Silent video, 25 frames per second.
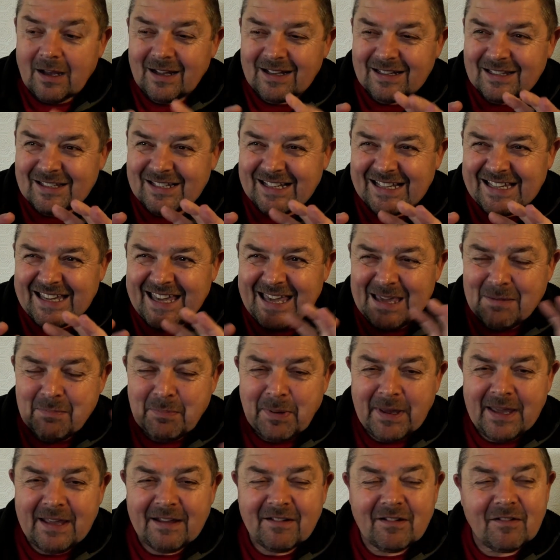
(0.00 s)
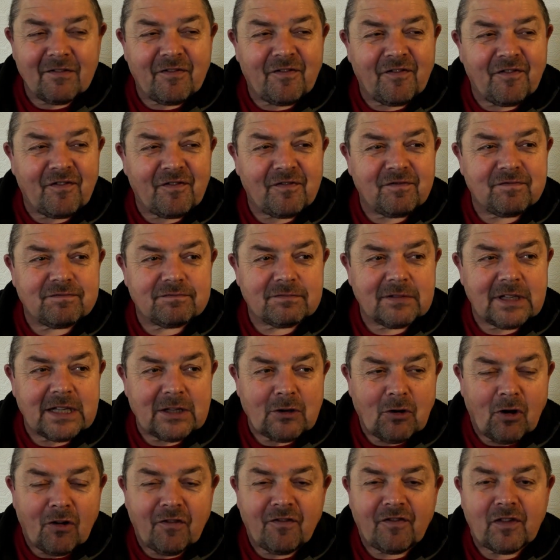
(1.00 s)
to keep it, you
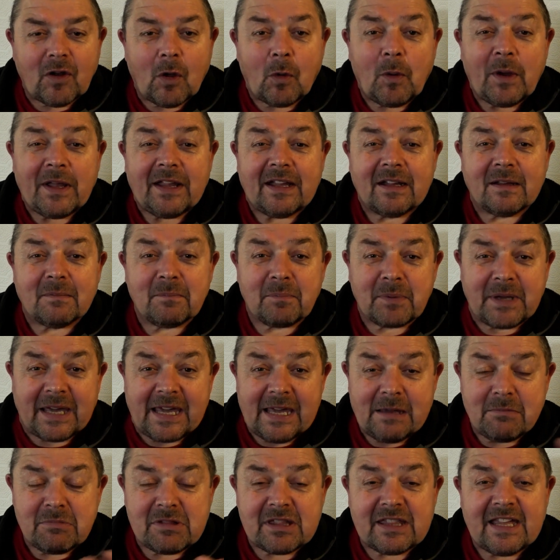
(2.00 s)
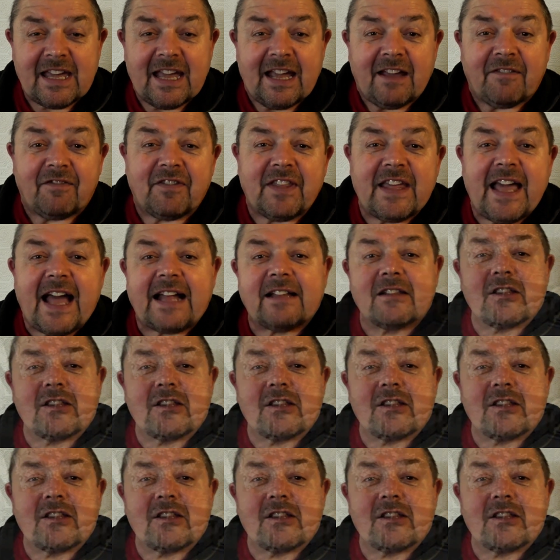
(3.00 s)
know, flowing and keep safe, they had